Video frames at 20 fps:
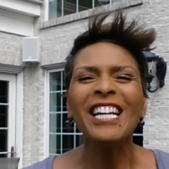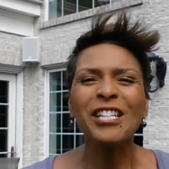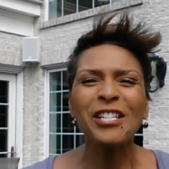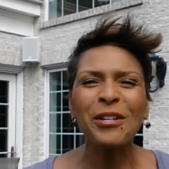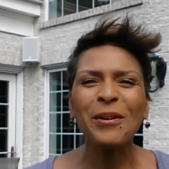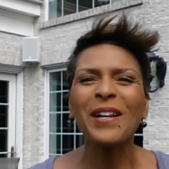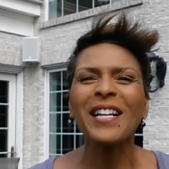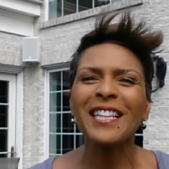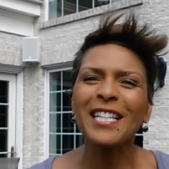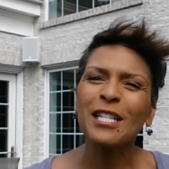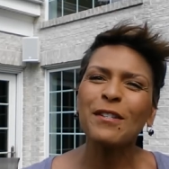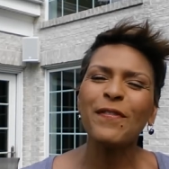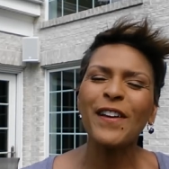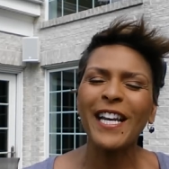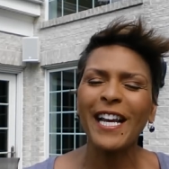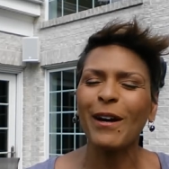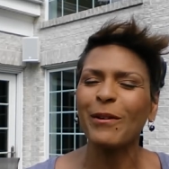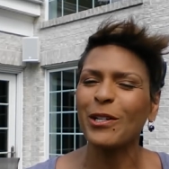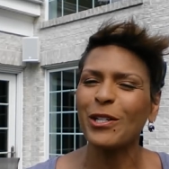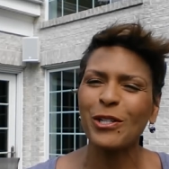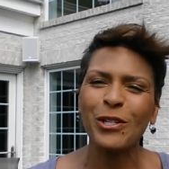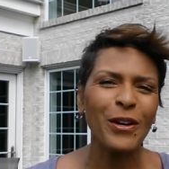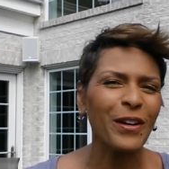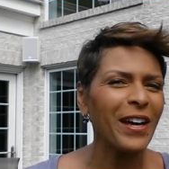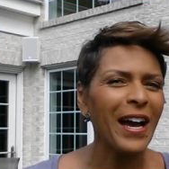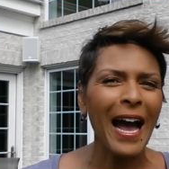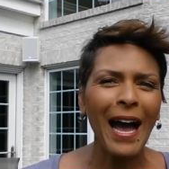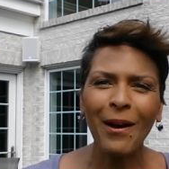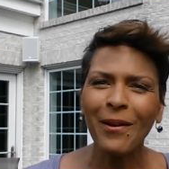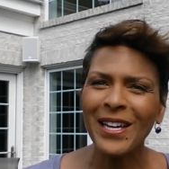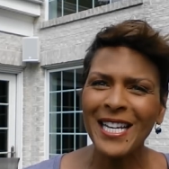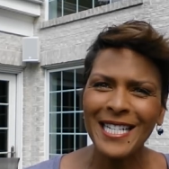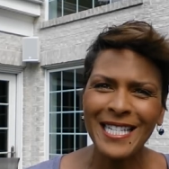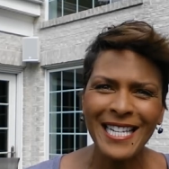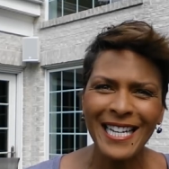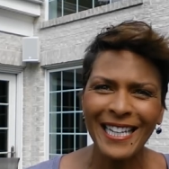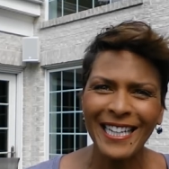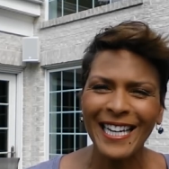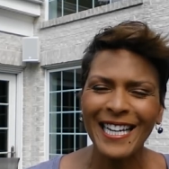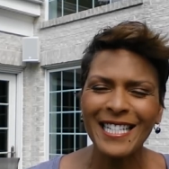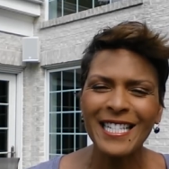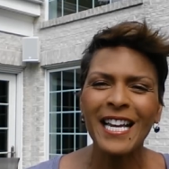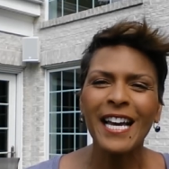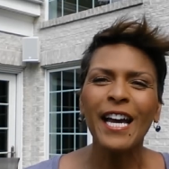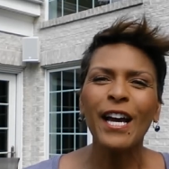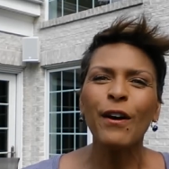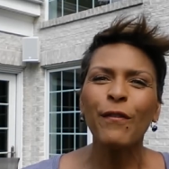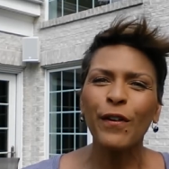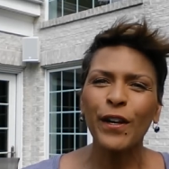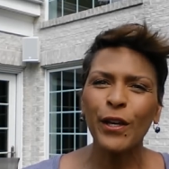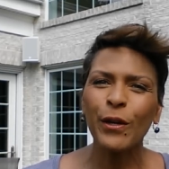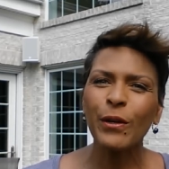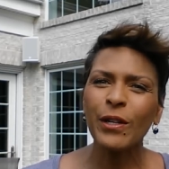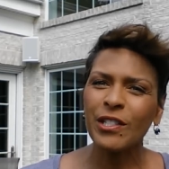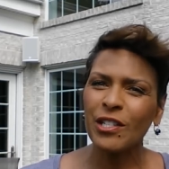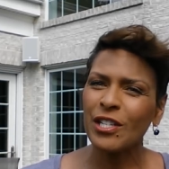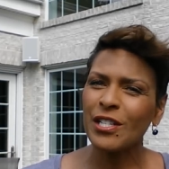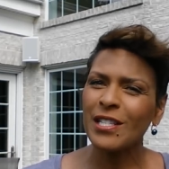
shooting this video to show you how easy it is for you to